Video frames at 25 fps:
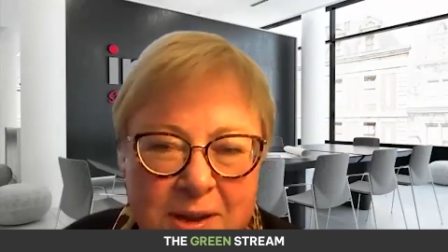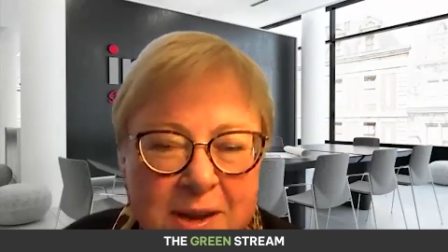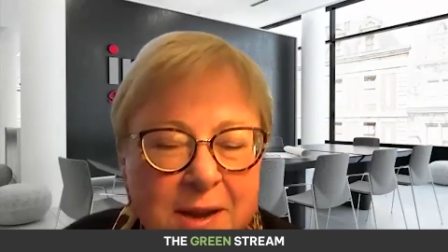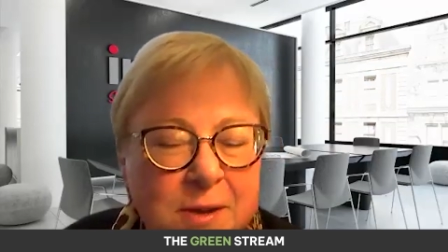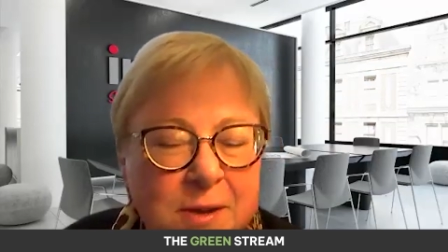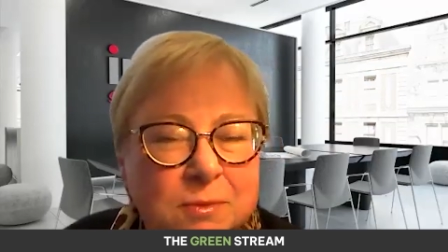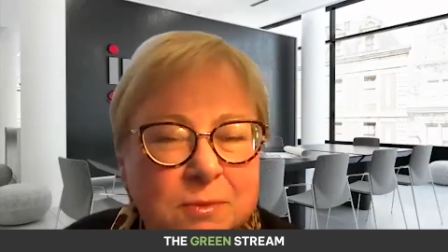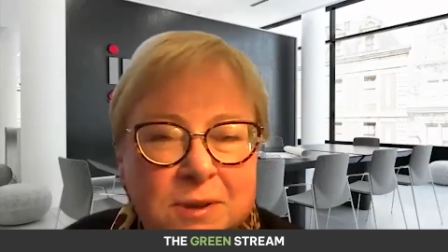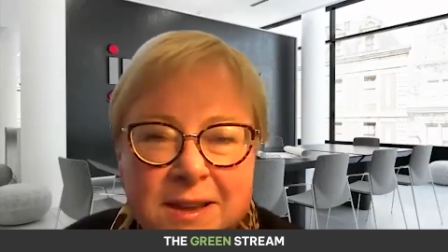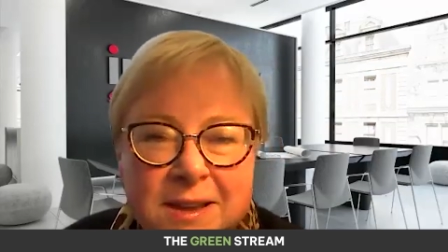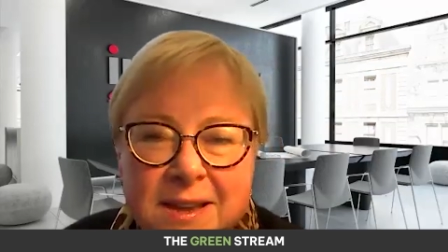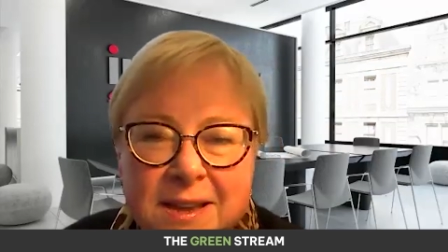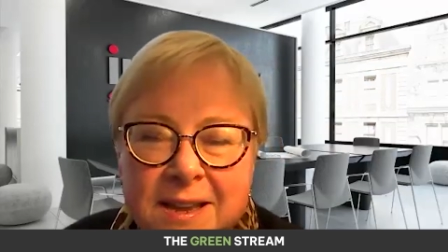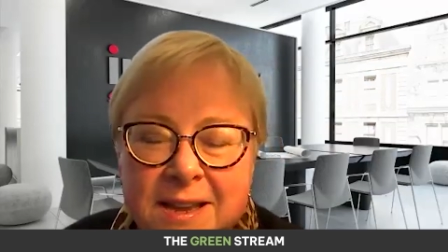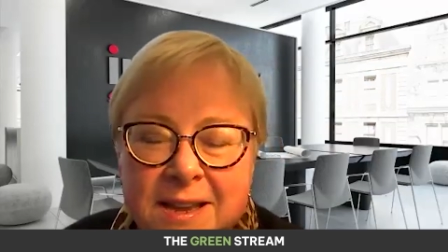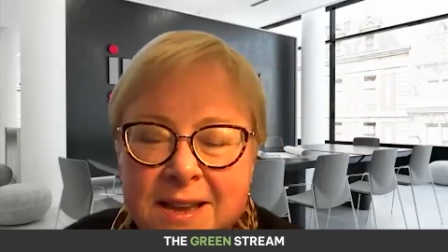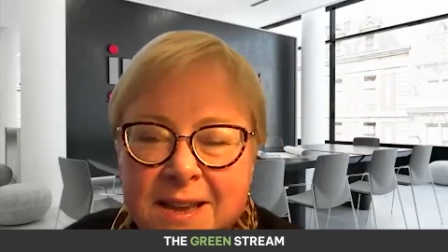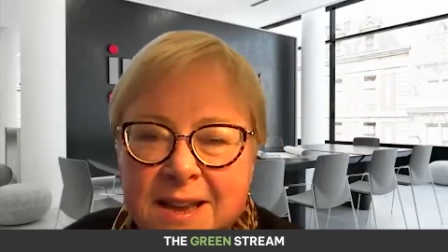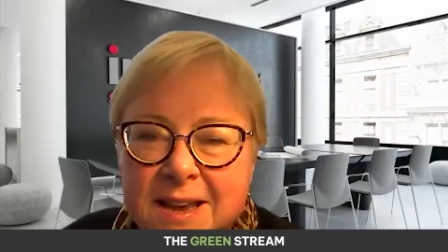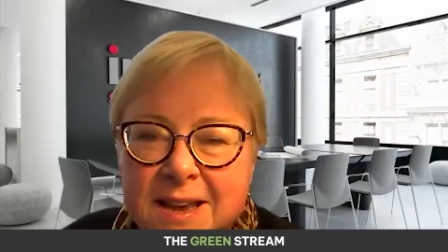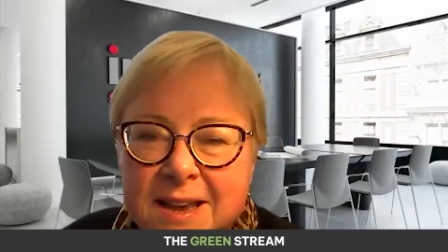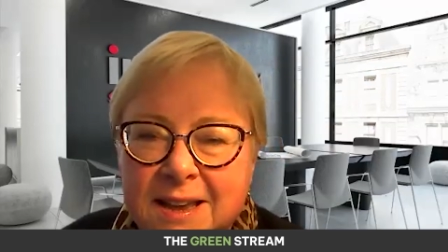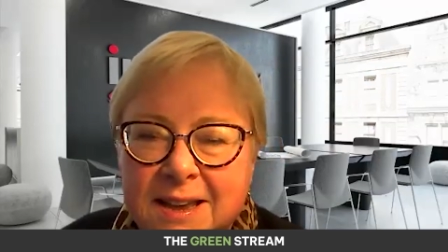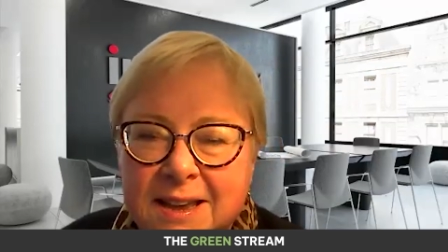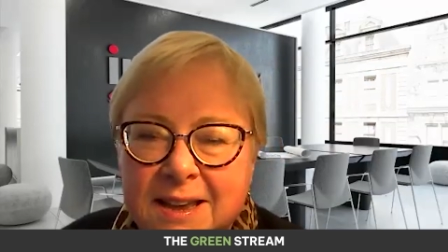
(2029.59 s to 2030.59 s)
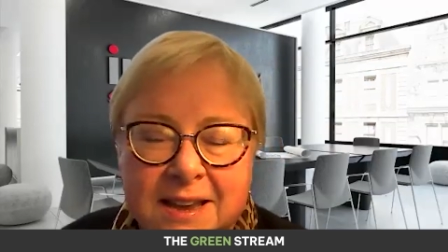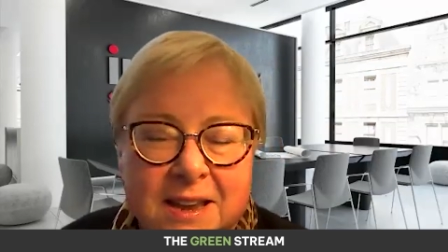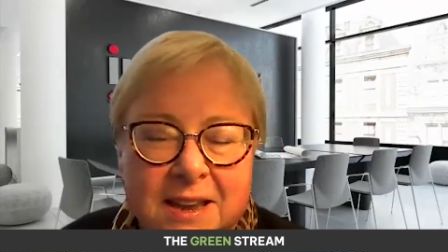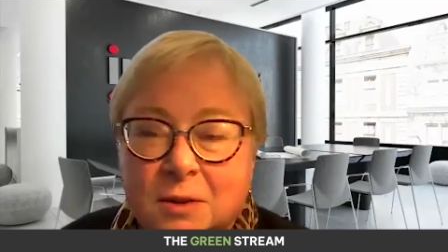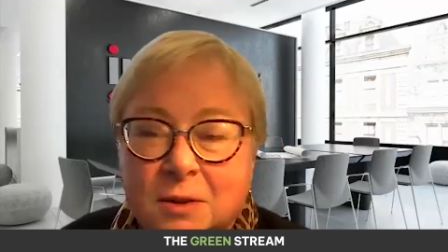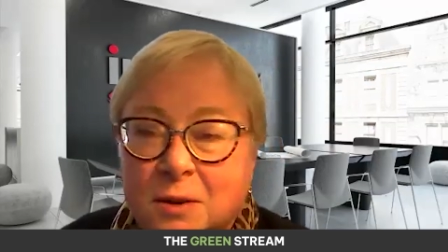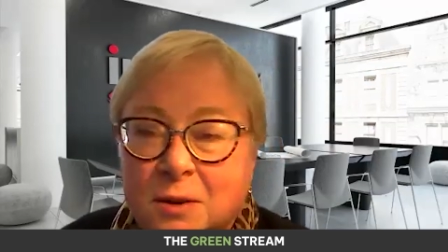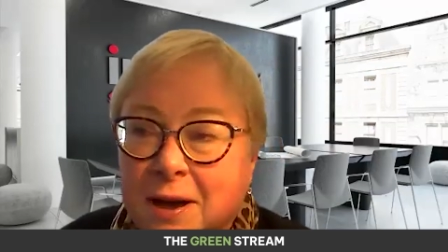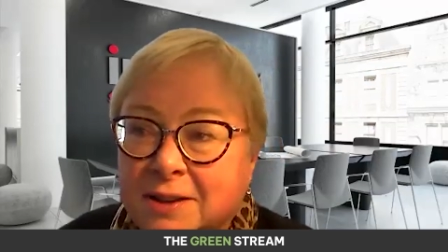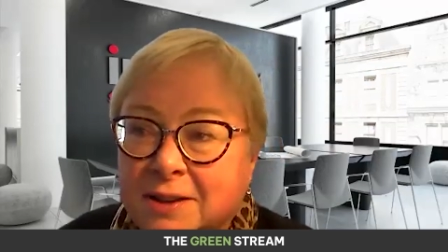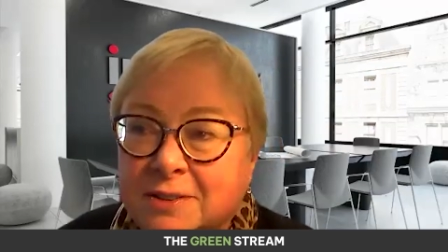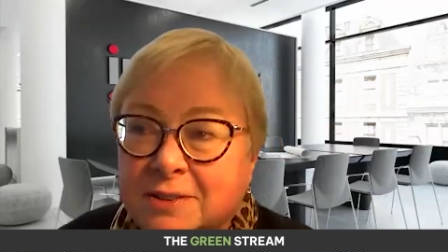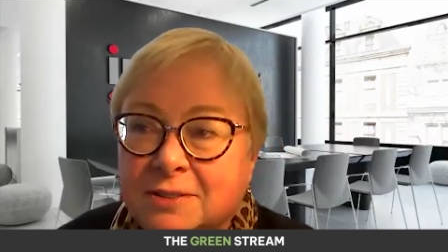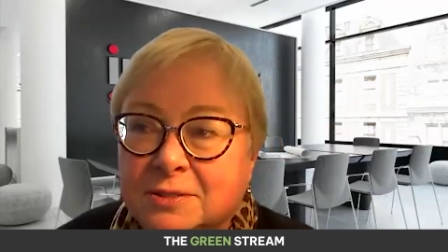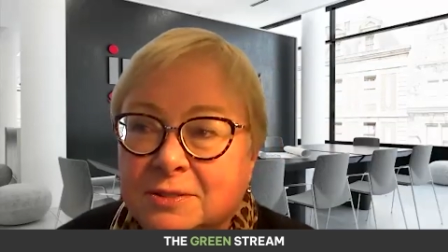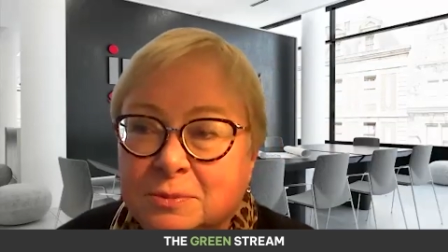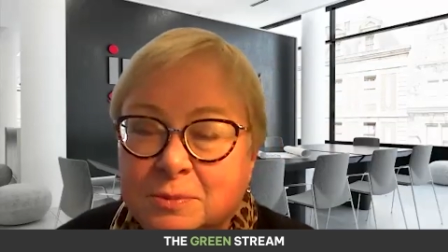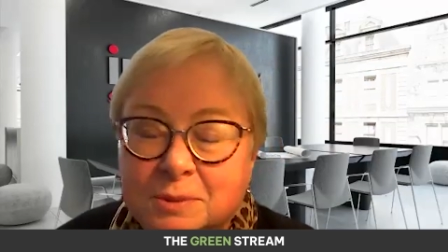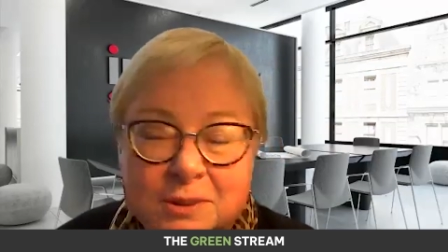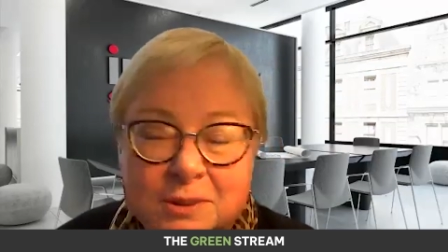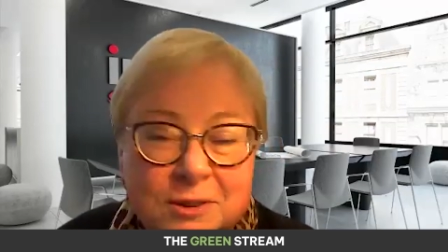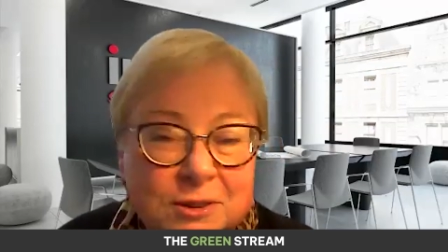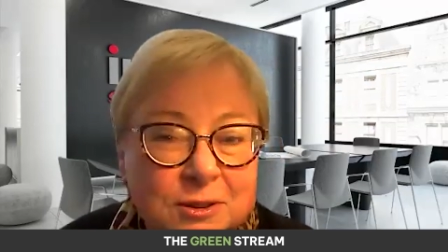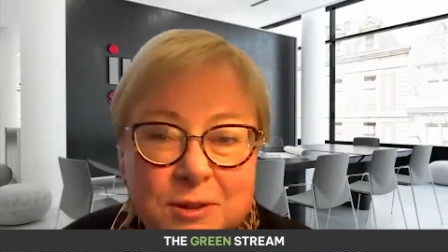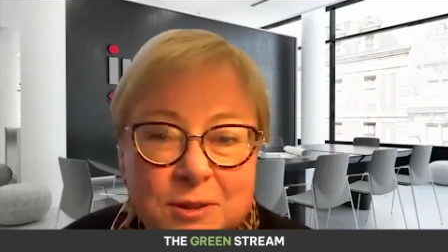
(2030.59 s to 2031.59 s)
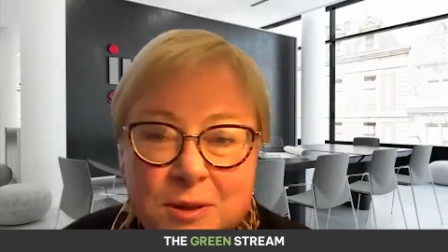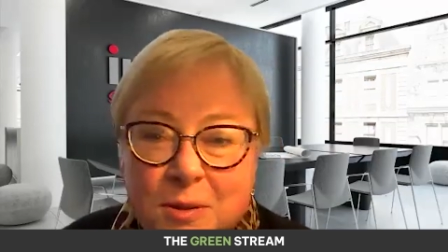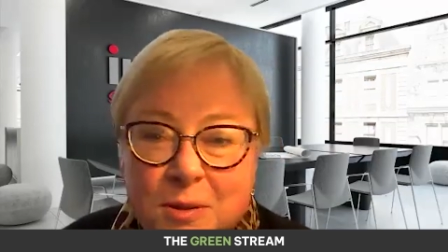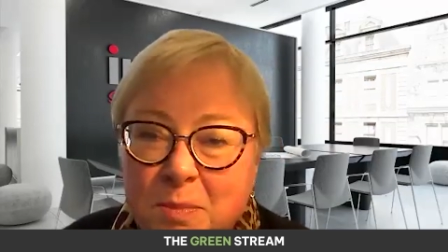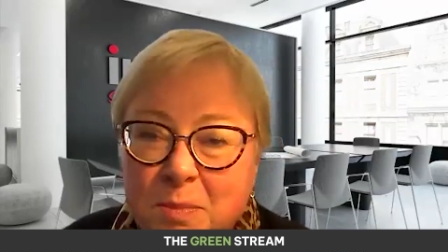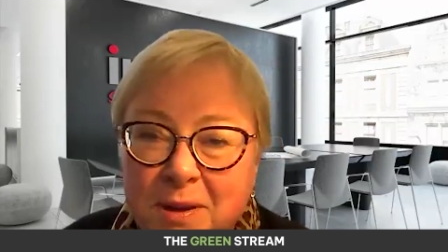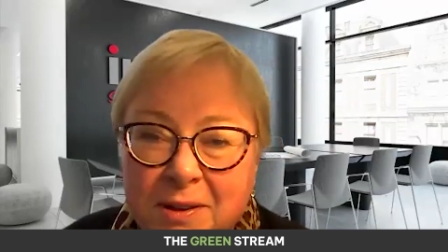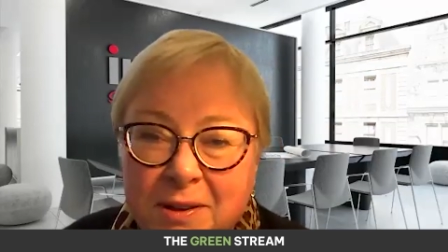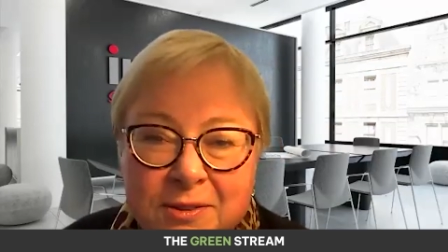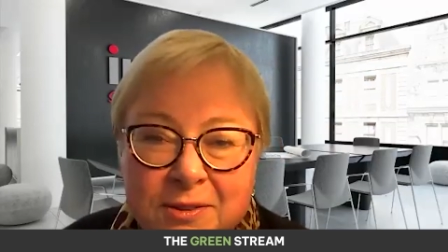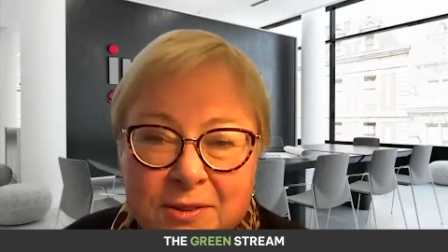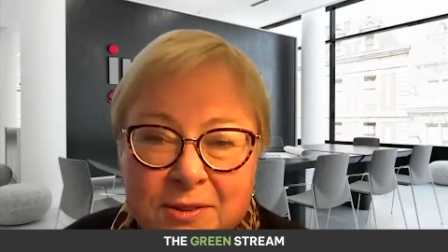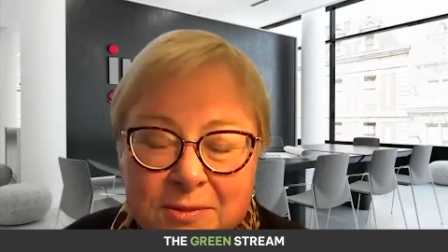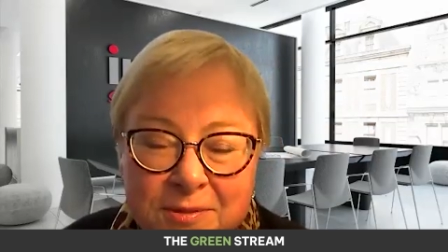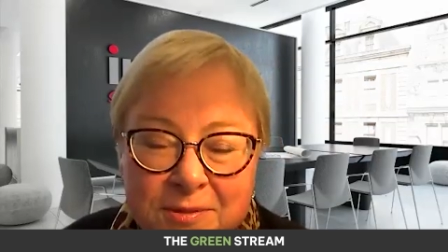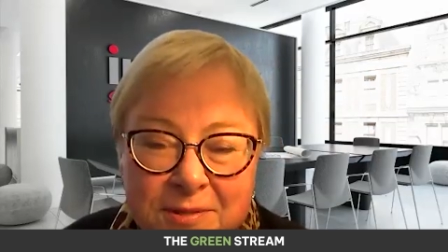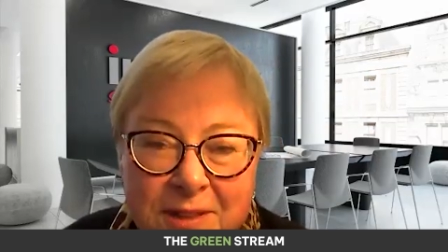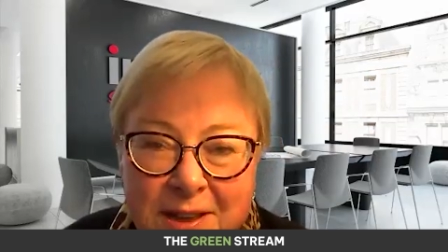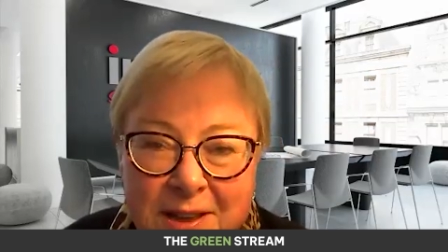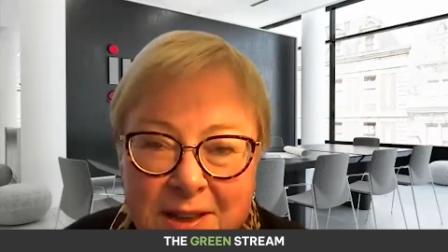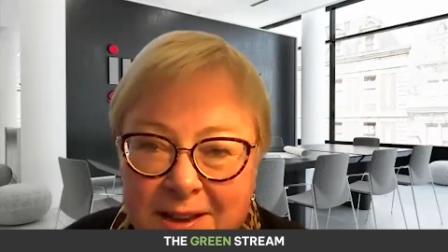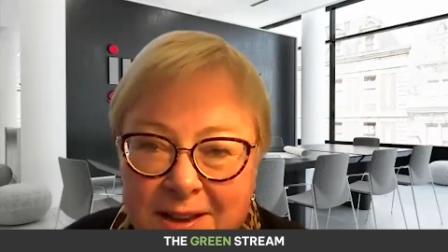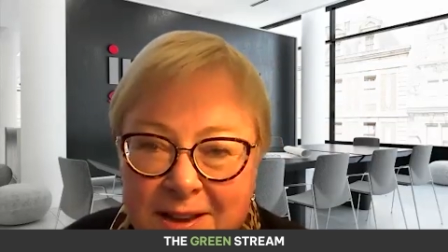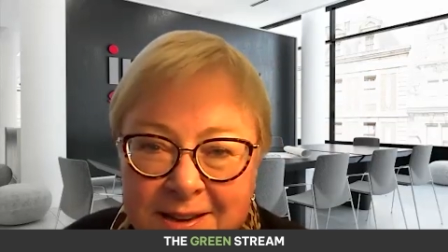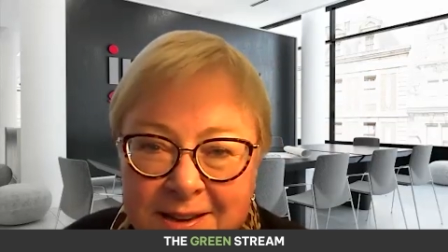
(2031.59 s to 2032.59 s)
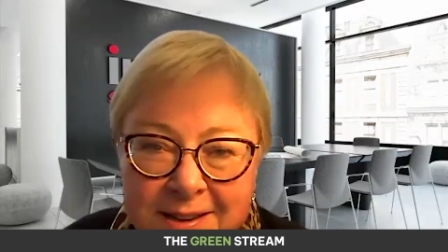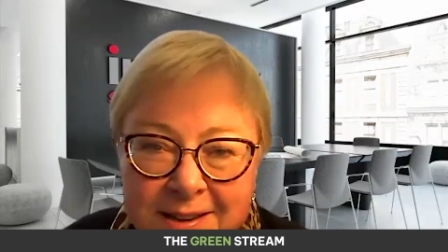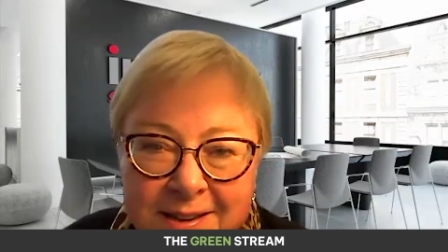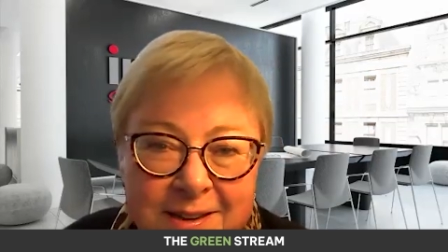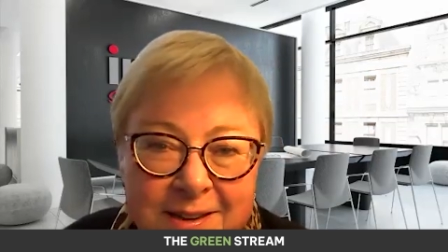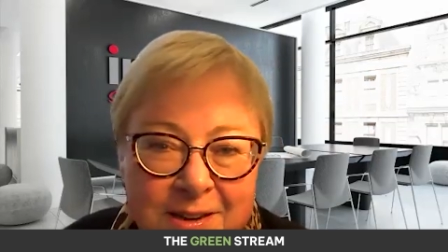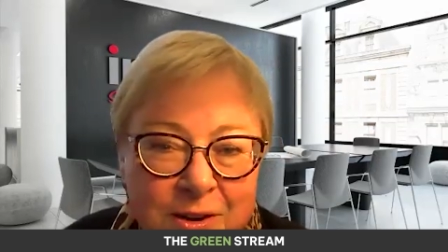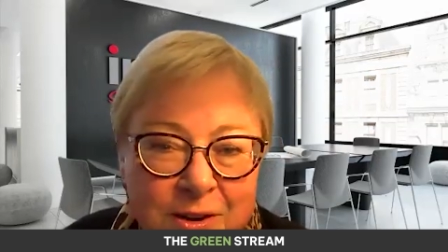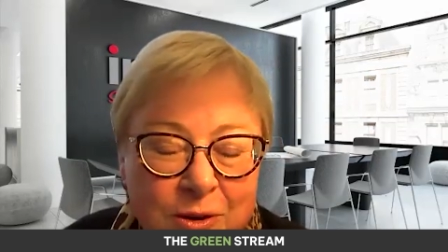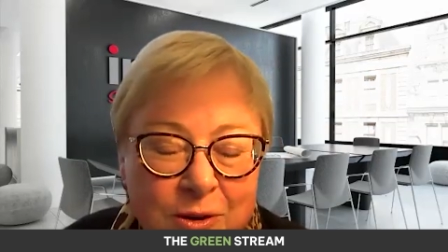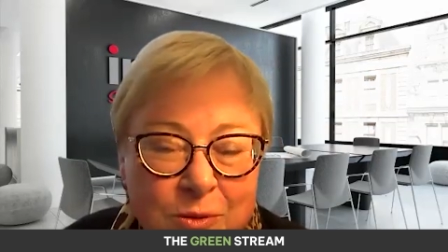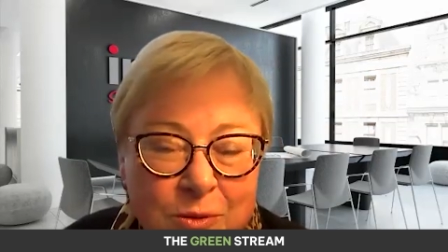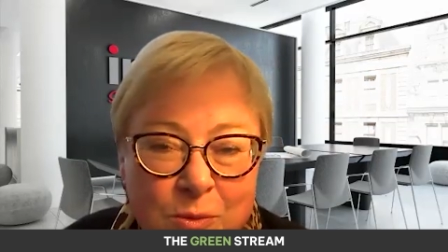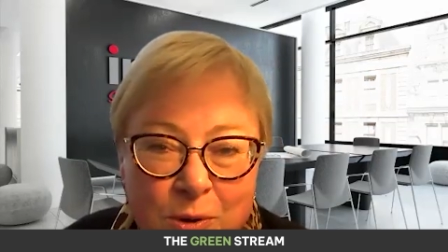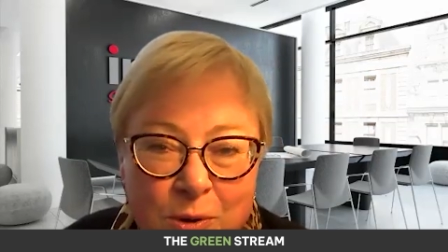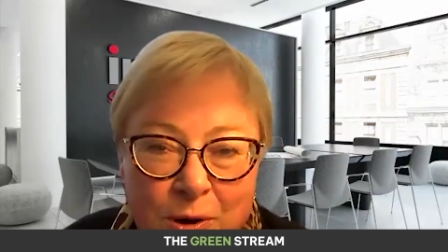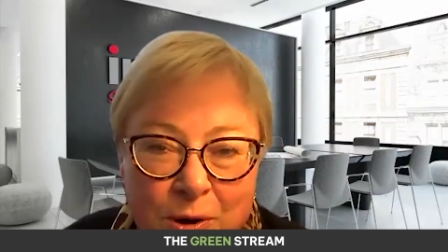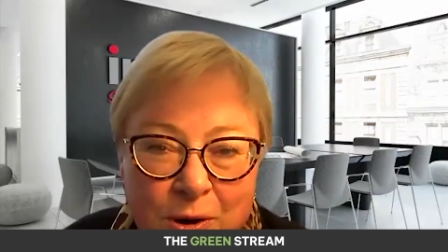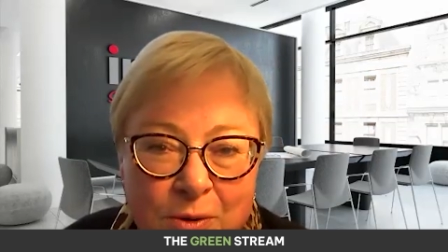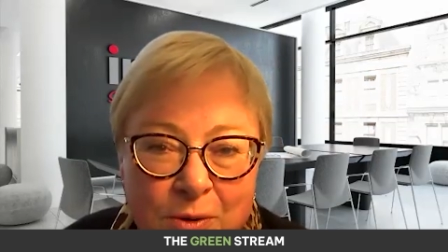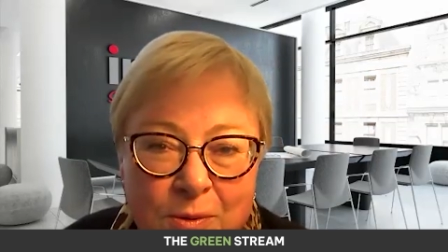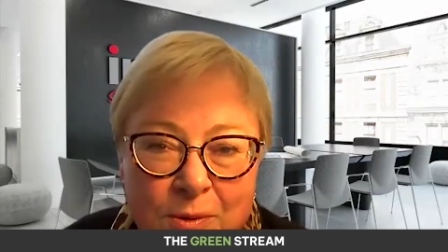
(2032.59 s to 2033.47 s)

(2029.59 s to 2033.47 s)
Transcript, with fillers: And we, you know, I just wish you the best of luck in your work.